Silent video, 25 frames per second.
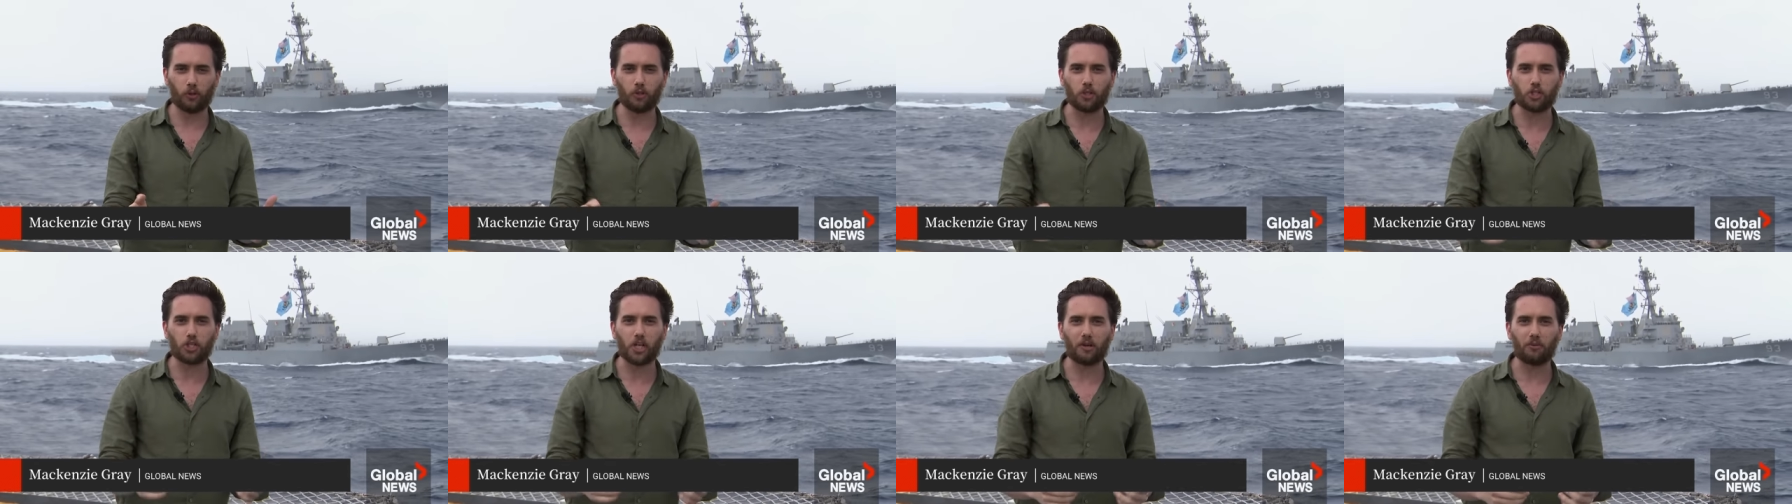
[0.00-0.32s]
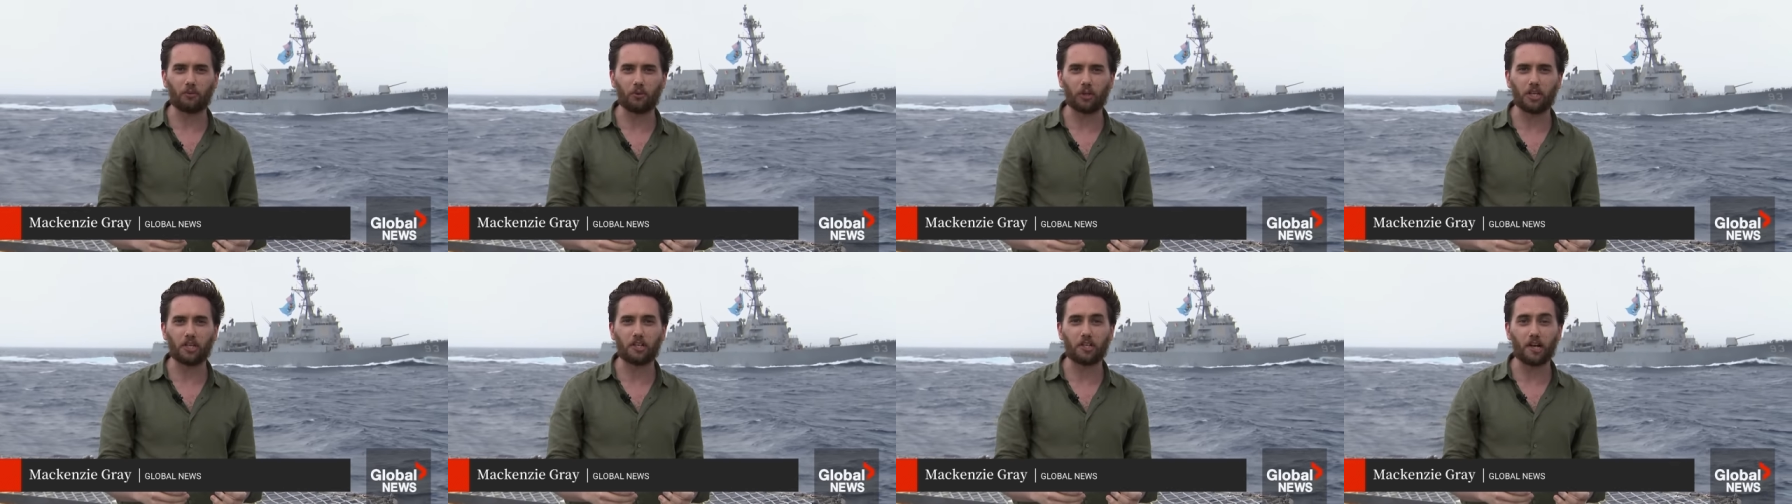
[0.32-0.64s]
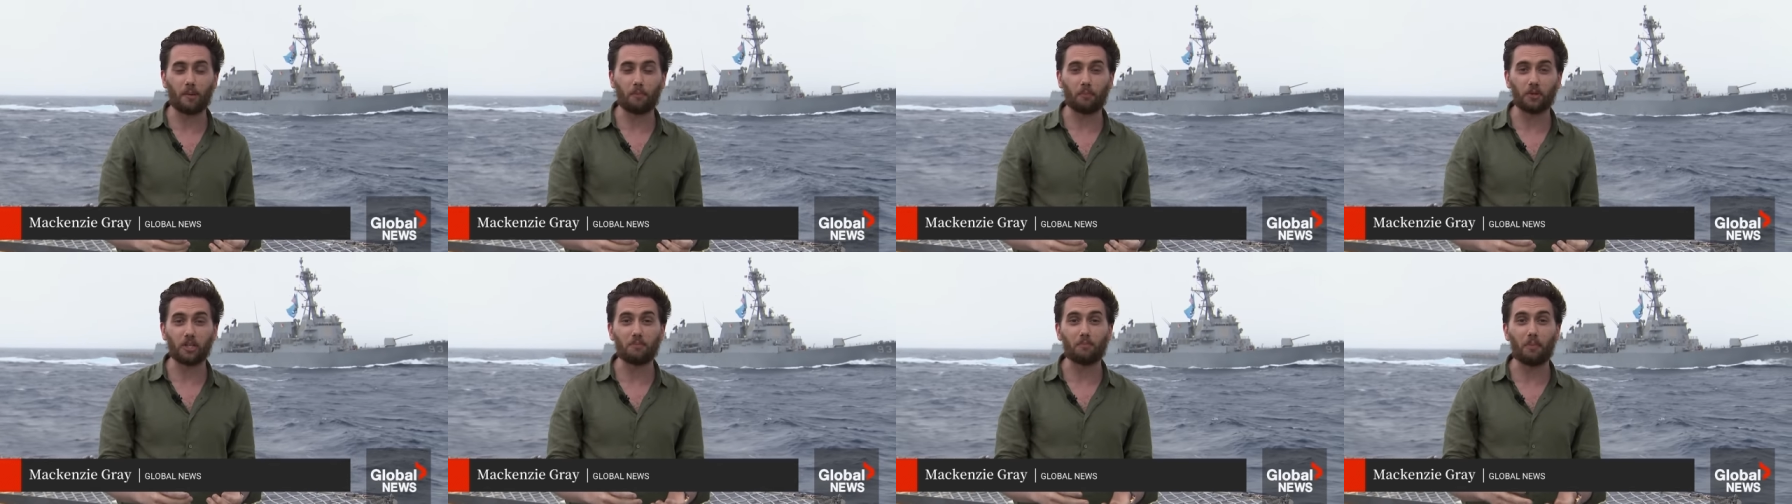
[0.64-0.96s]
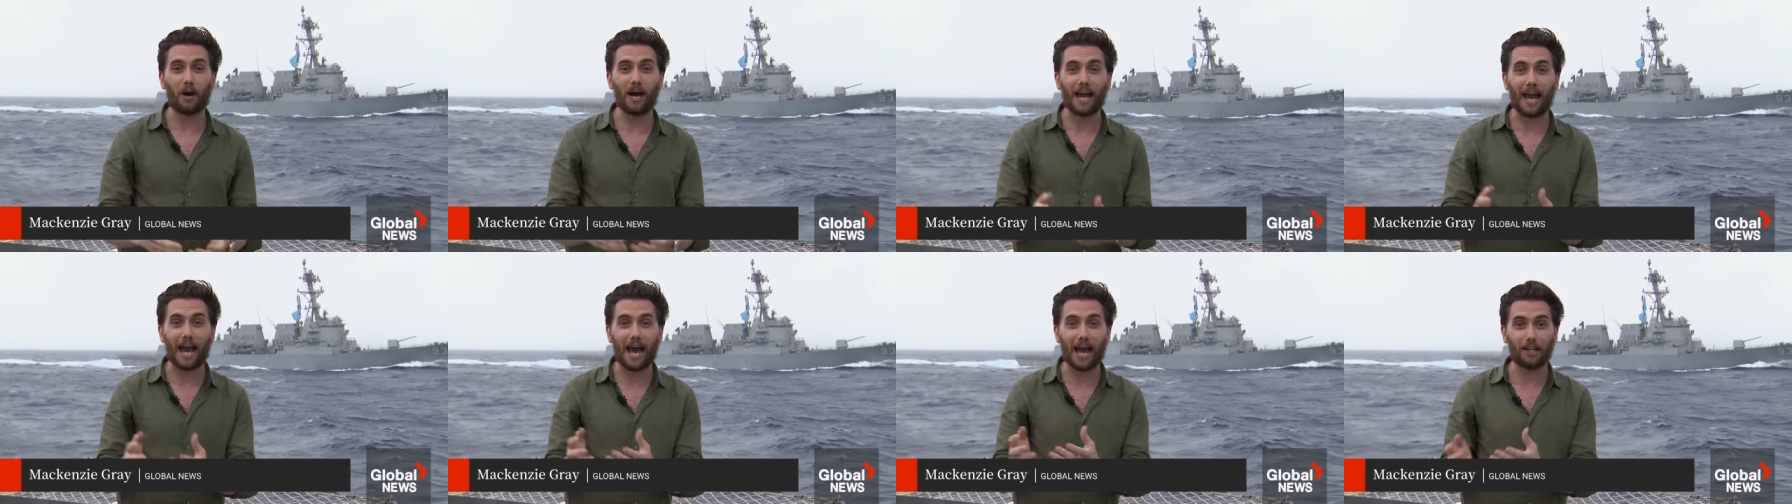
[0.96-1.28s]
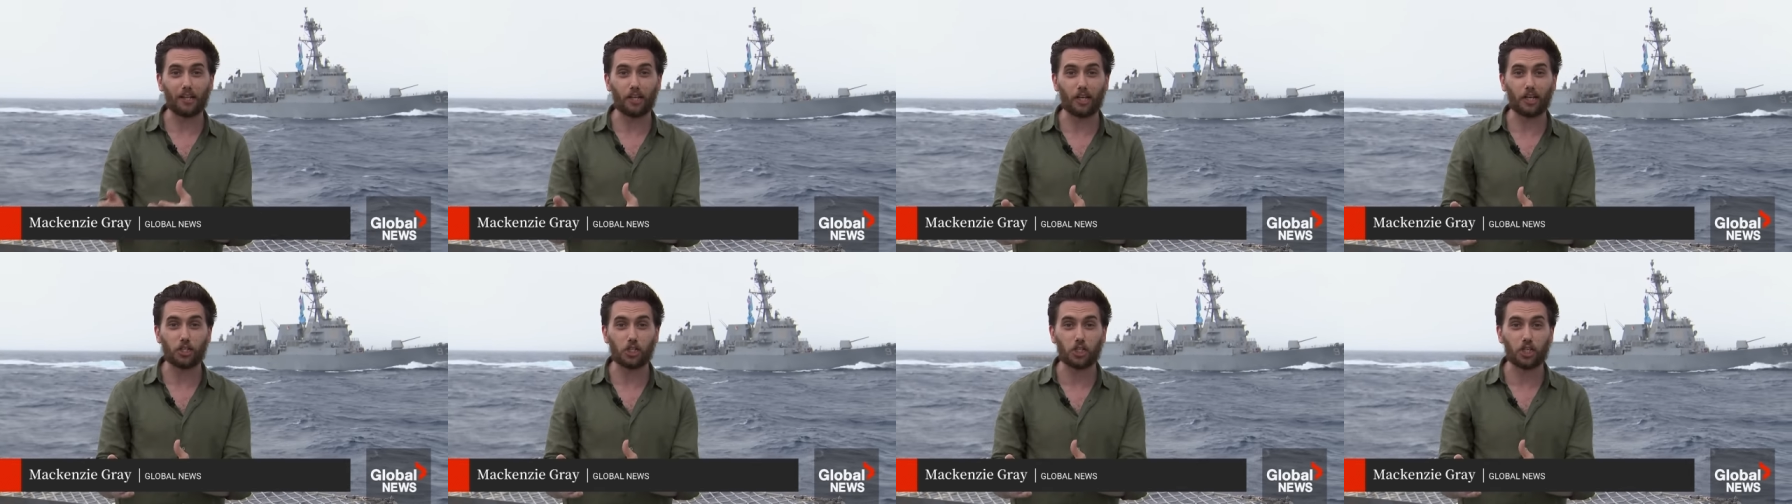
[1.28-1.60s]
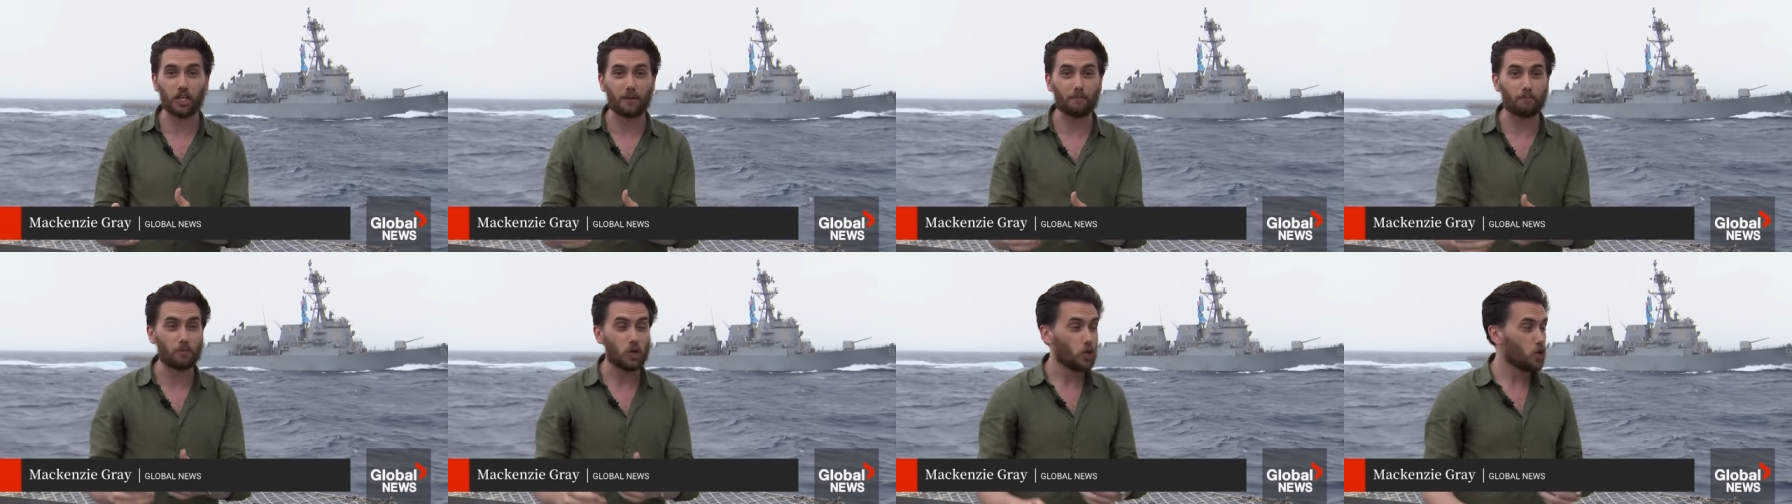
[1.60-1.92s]
they're generally accompanied by Allied
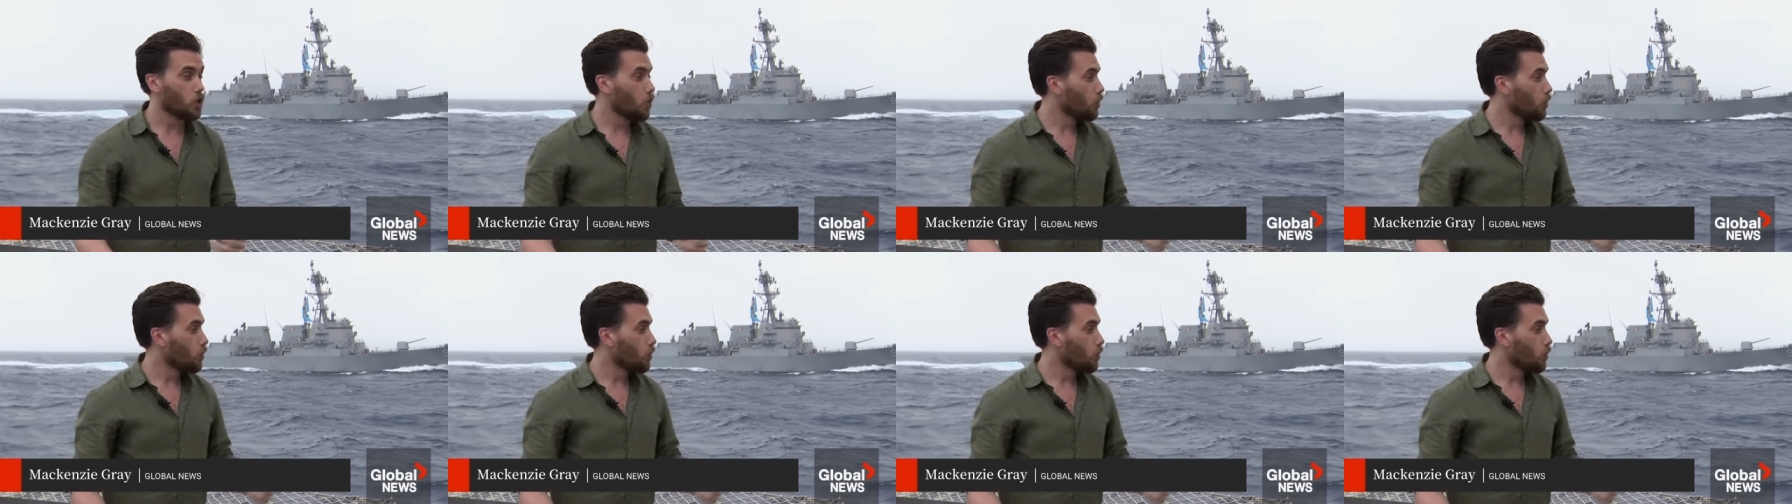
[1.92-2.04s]
ship.